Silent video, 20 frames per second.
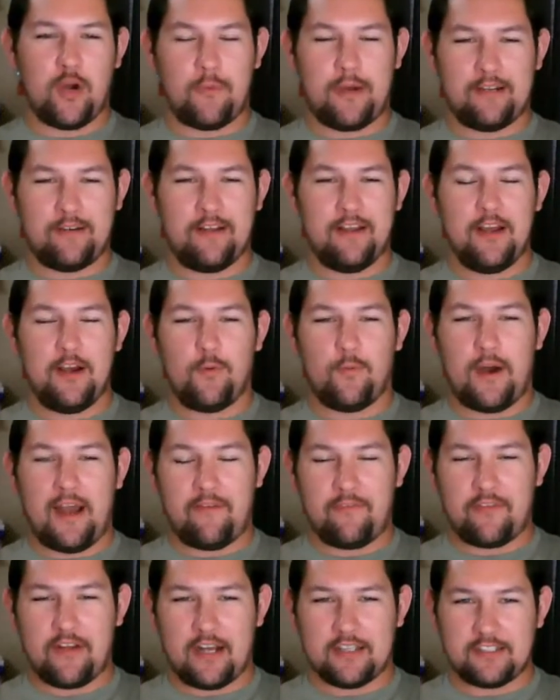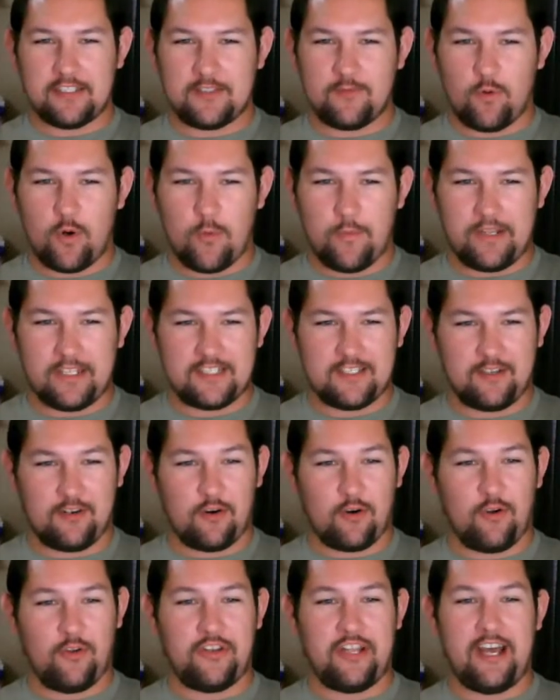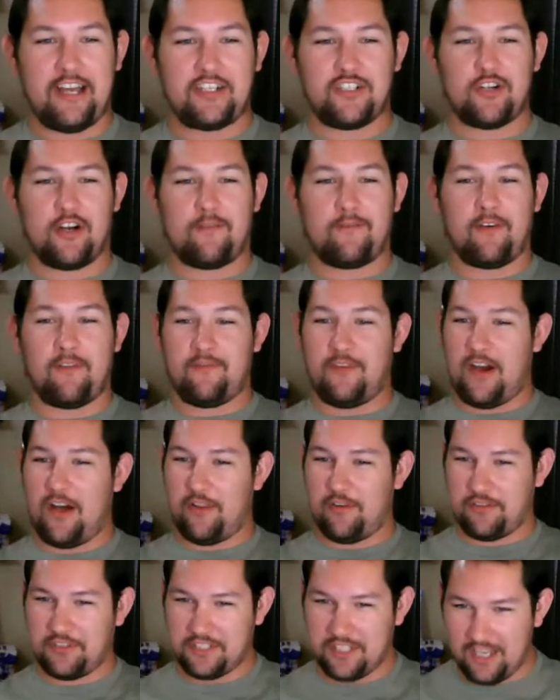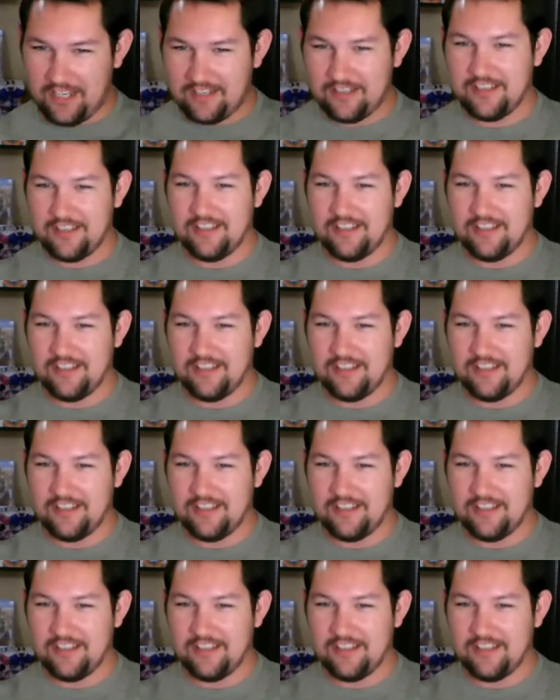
My wife got this for me. It's a girl dad shirt for Father's Day.